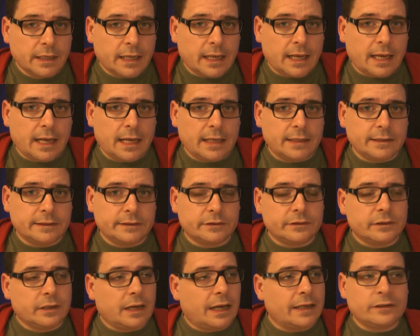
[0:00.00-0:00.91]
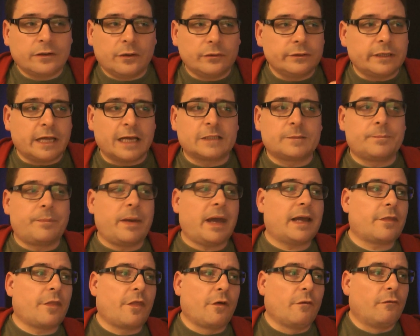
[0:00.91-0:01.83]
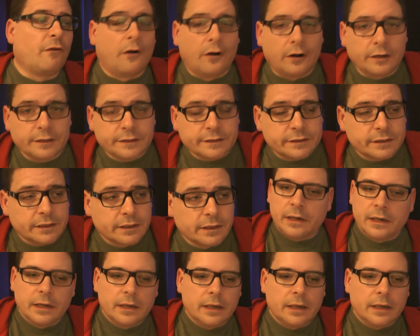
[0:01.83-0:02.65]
and I don't expect the worst.